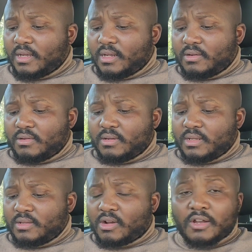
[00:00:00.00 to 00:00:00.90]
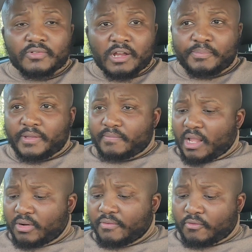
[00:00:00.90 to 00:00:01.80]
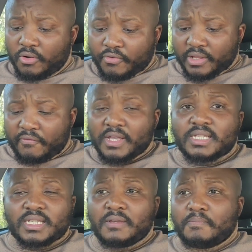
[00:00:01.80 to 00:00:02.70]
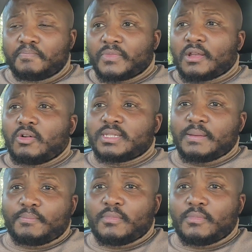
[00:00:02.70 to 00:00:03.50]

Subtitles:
You know, knockout rugby. I would have gone for the first team because